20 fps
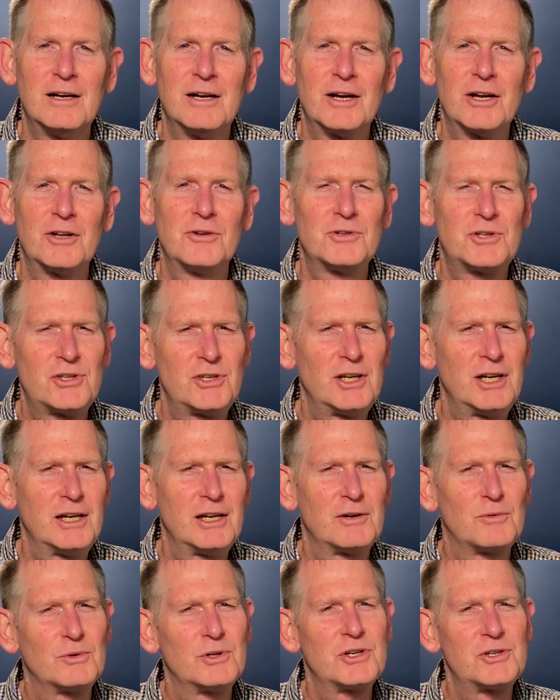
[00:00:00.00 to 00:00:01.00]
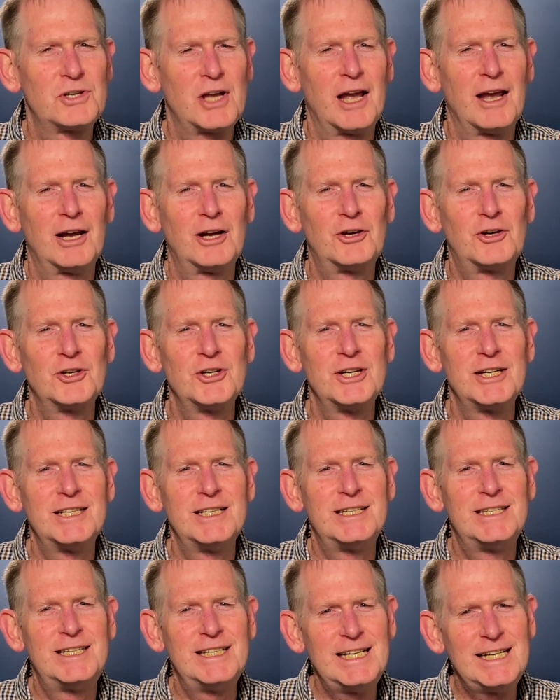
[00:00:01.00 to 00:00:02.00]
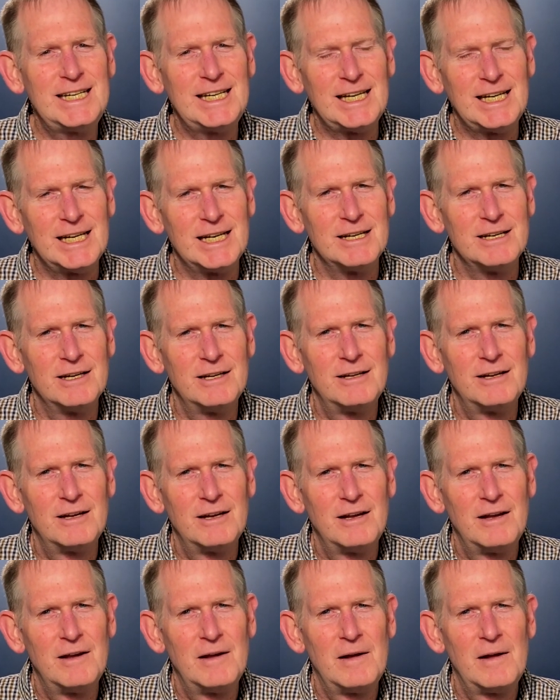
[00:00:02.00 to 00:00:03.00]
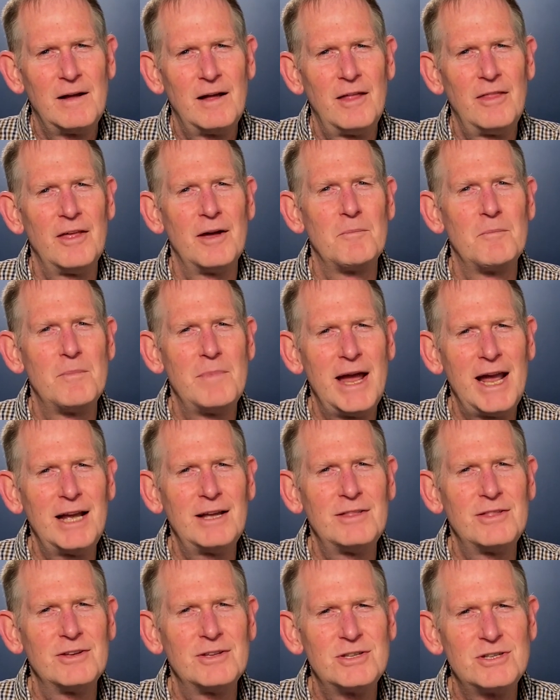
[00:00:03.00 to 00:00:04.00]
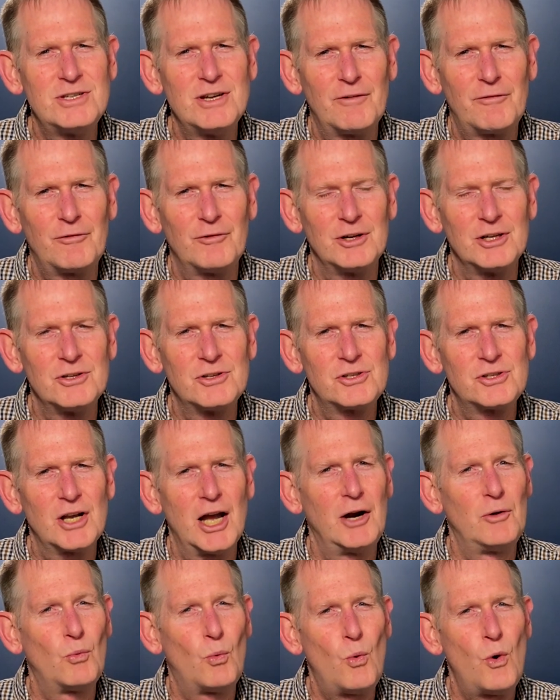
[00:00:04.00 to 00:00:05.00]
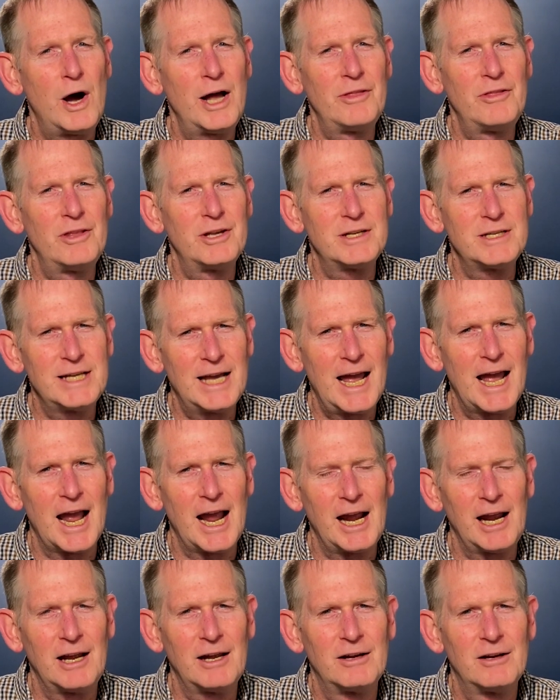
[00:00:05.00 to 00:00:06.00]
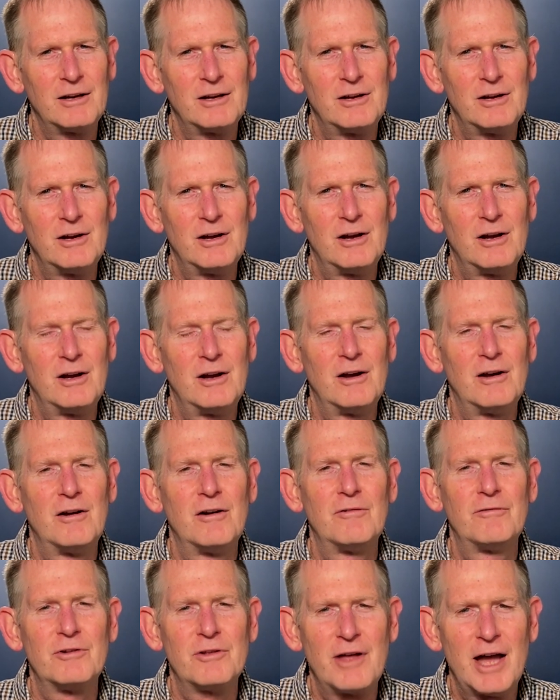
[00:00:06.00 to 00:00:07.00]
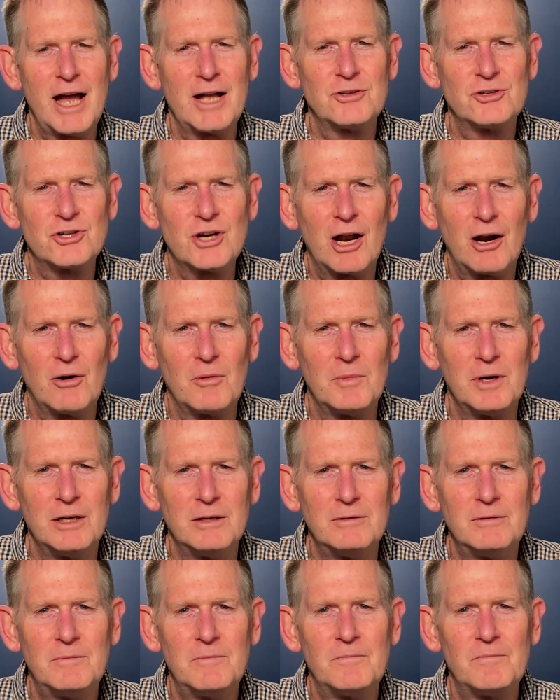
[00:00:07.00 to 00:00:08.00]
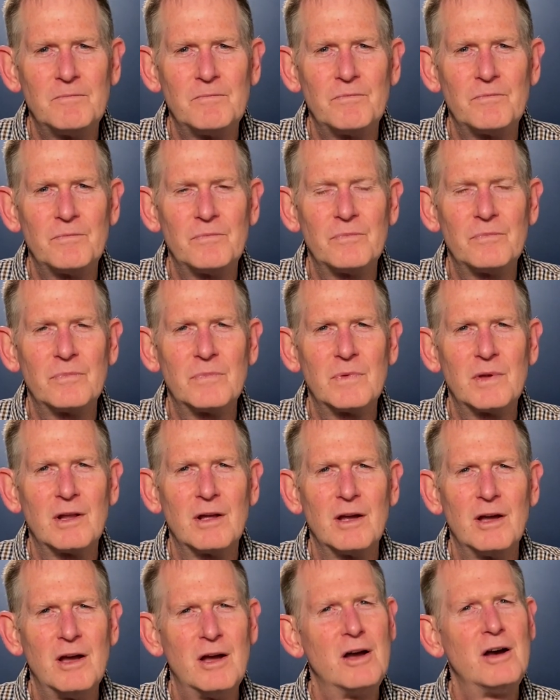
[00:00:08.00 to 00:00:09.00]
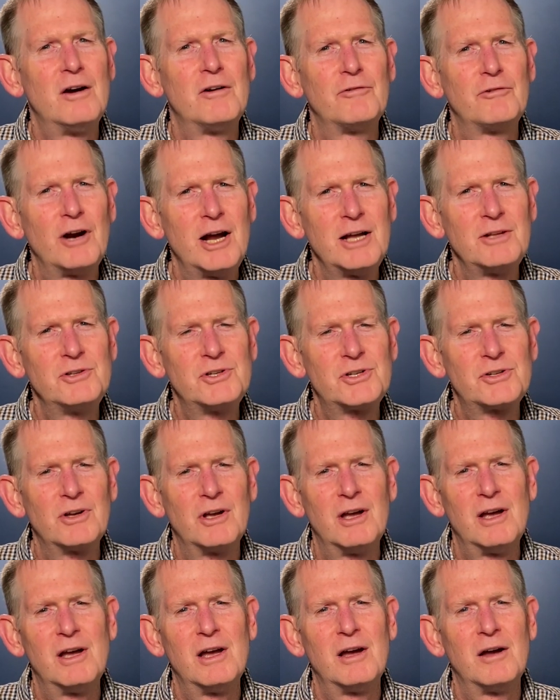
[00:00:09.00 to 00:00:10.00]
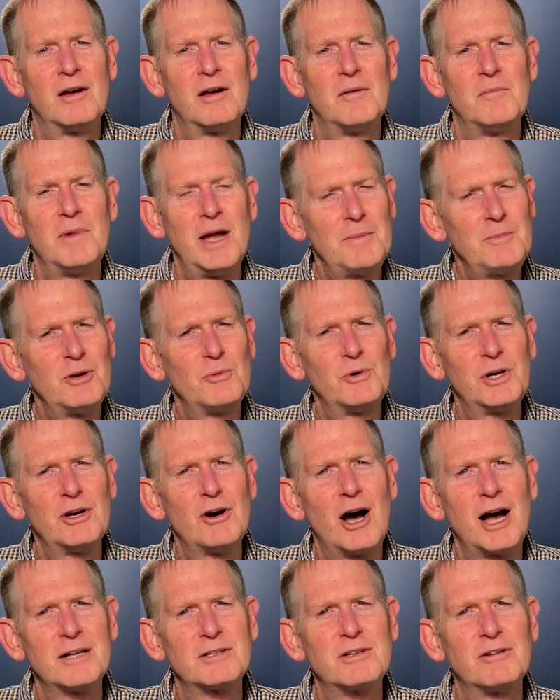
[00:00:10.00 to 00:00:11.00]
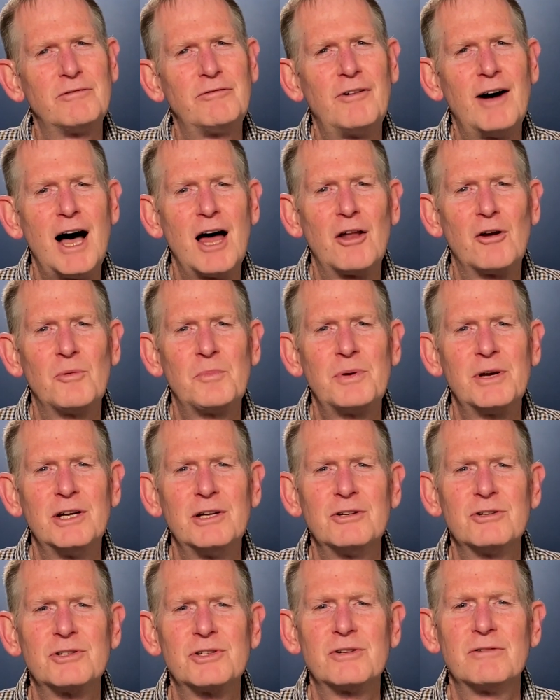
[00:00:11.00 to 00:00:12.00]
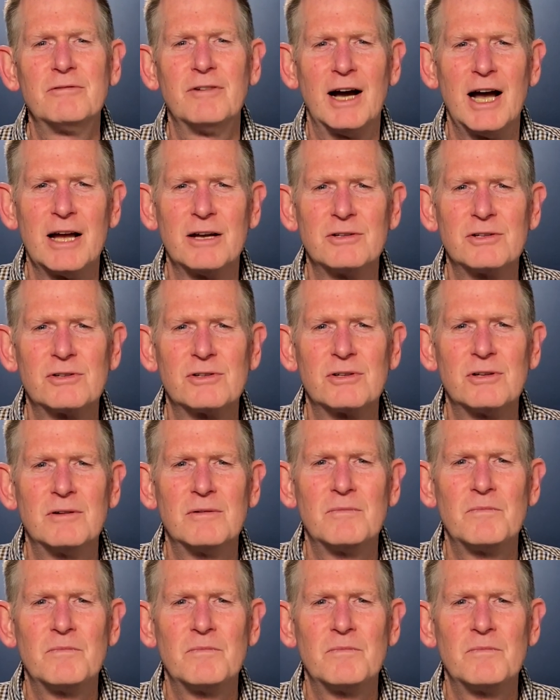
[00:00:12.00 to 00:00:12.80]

You see, it was a good deed that made the difference and won the day for that gentleman. Friends, maybe we ought to follow Peter's advice.